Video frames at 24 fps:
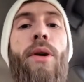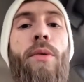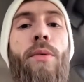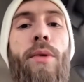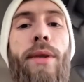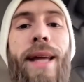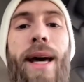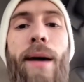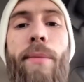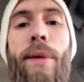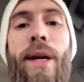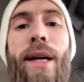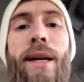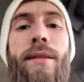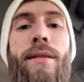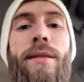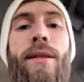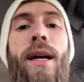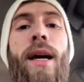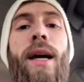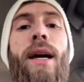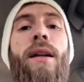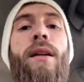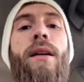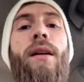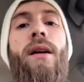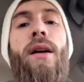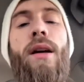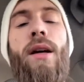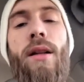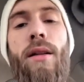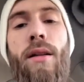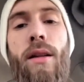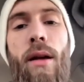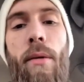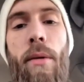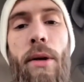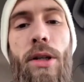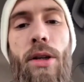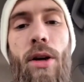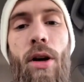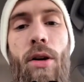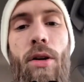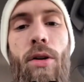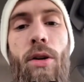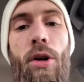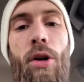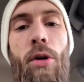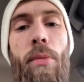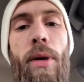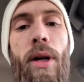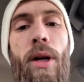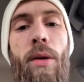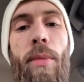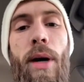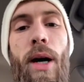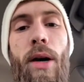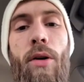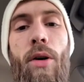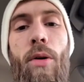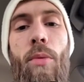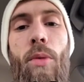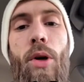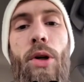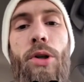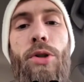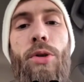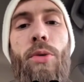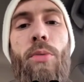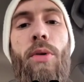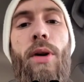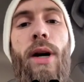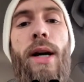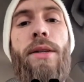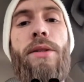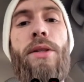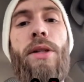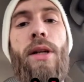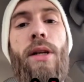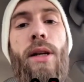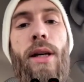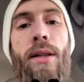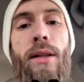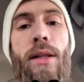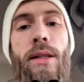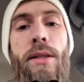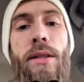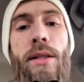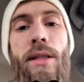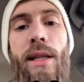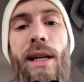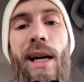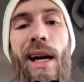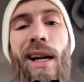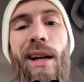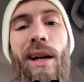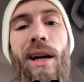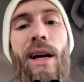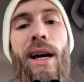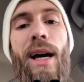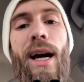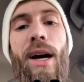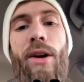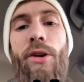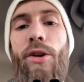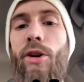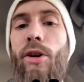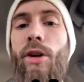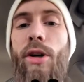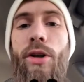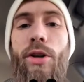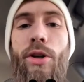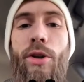With that being said, let me talk a little bit about commercial pricing, and this is kind of how you're going to